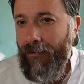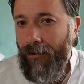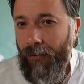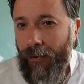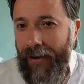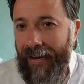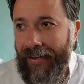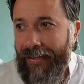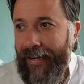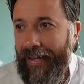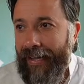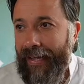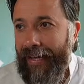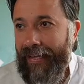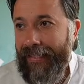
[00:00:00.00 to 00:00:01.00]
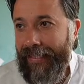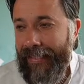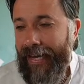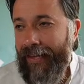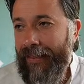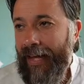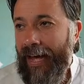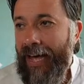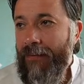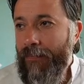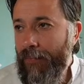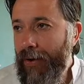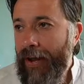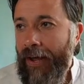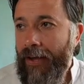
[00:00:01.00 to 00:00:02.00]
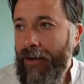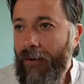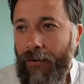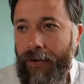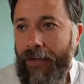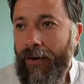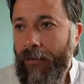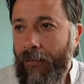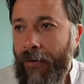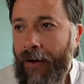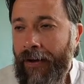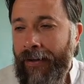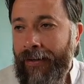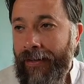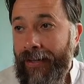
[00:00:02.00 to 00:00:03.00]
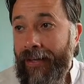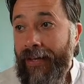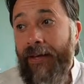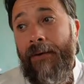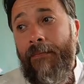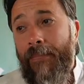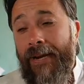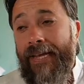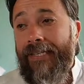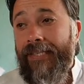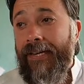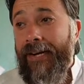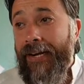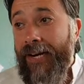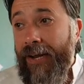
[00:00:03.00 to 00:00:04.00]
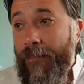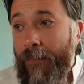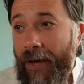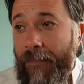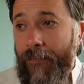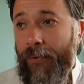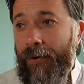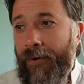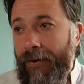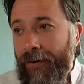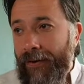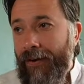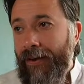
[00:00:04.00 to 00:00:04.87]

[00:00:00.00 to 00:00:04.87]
the following, and said, I pray, O Yahuwah, please remember